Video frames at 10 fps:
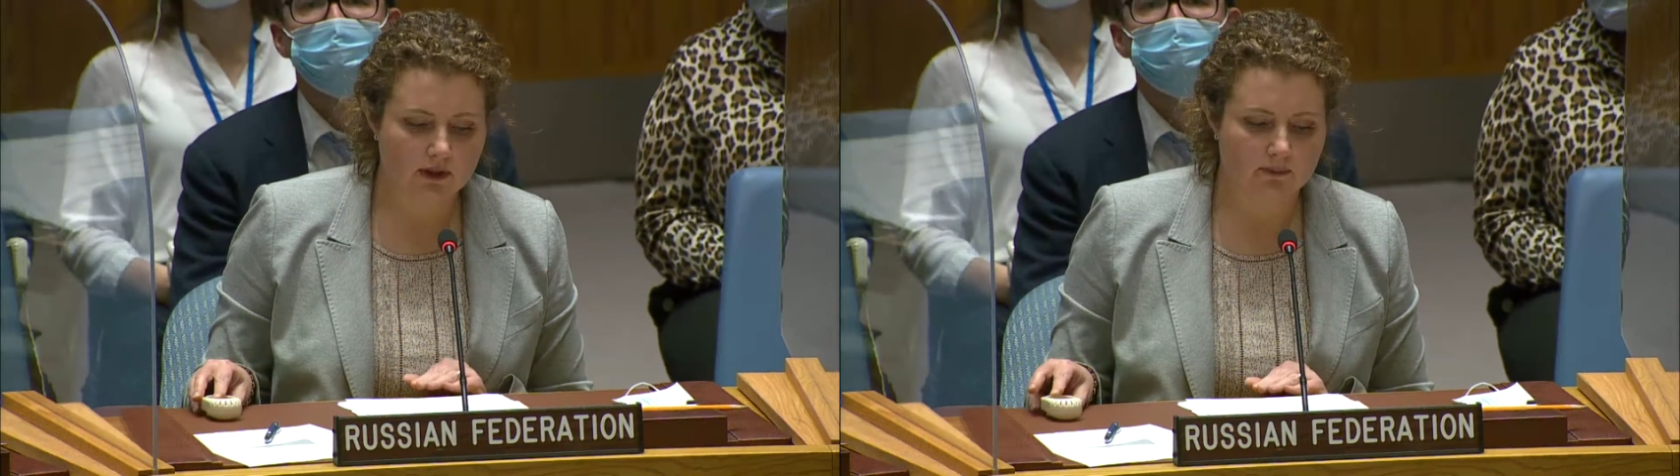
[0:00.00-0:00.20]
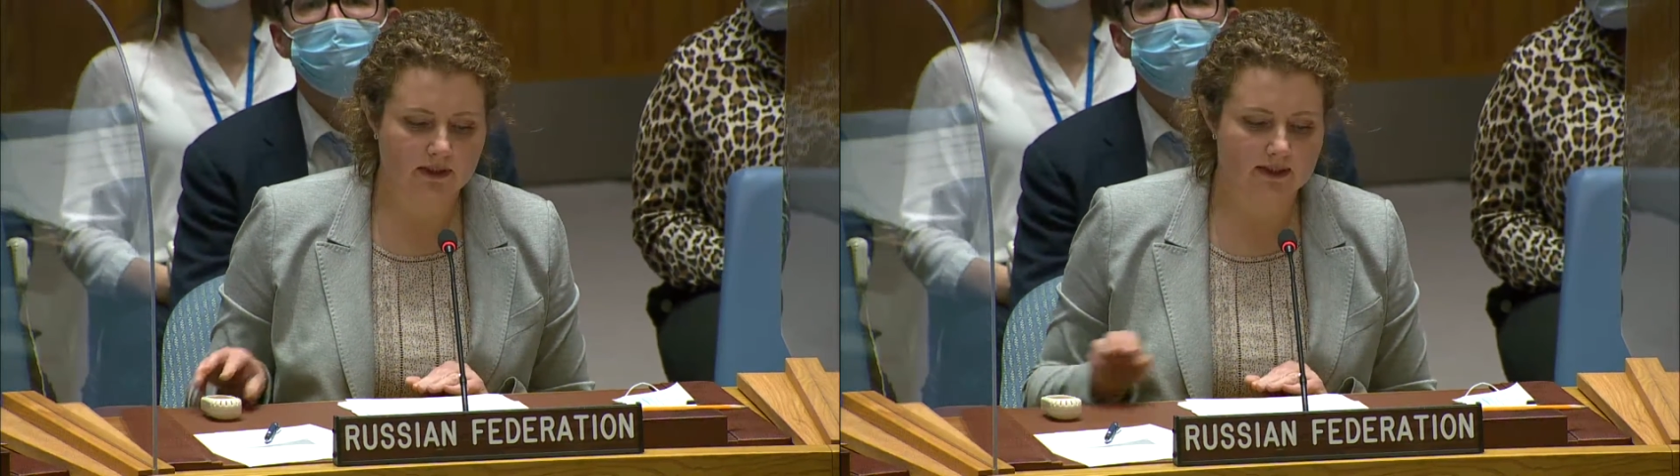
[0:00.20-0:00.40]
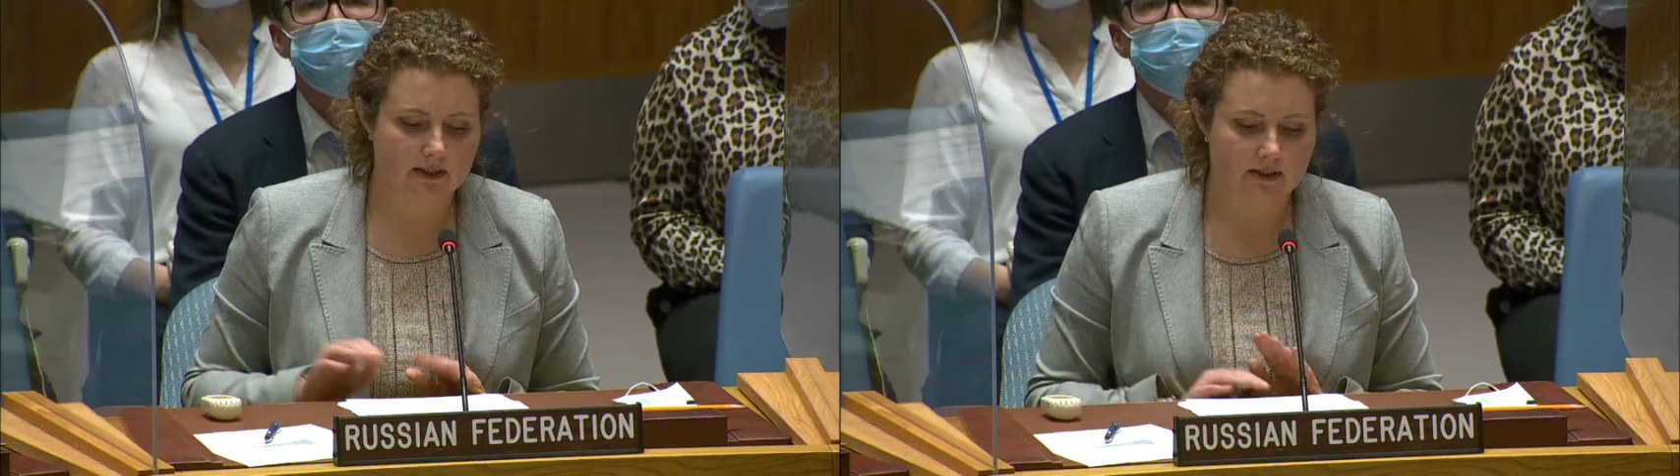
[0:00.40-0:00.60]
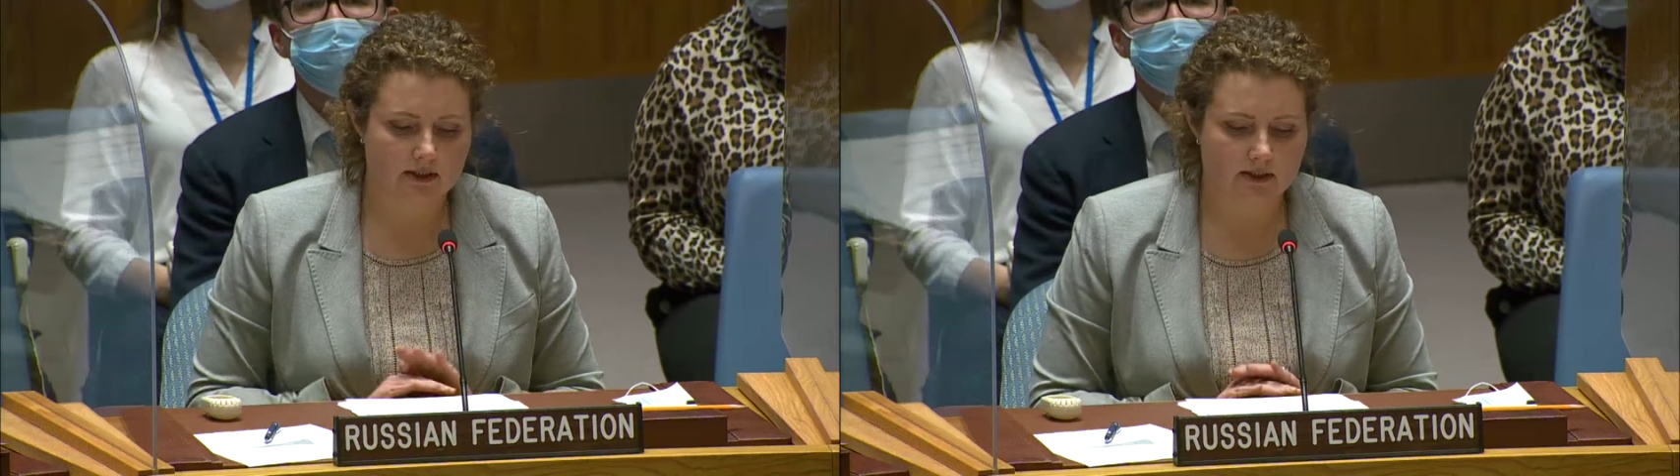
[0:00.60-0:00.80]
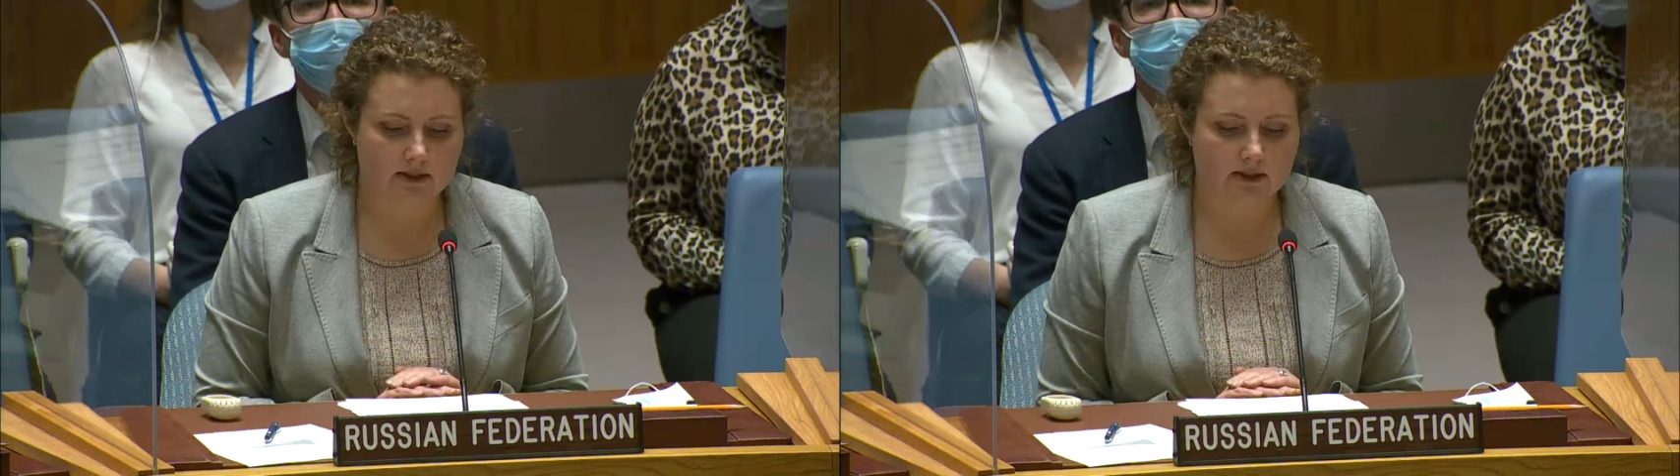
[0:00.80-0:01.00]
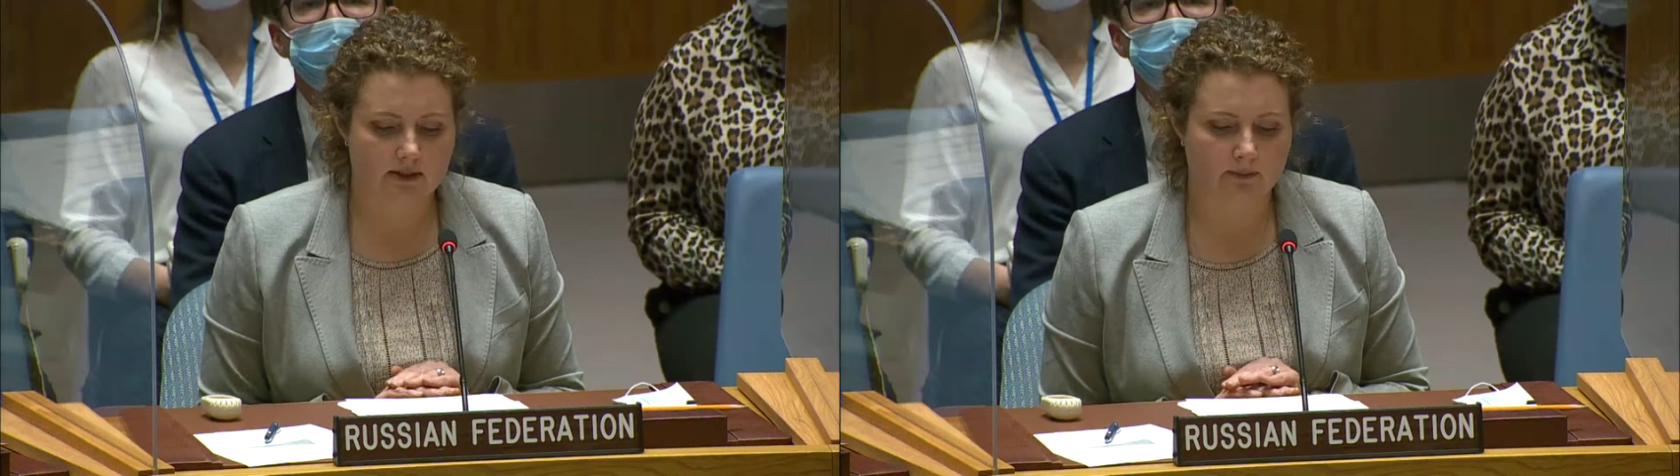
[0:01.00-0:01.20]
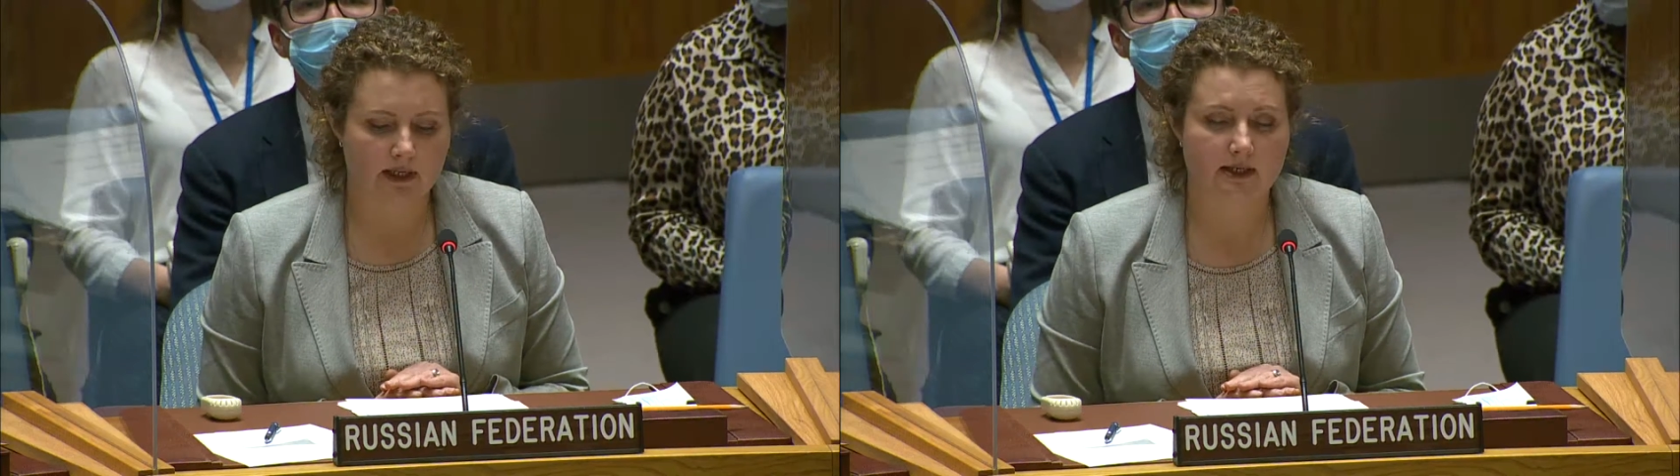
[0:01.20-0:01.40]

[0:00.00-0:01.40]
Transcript: I can't not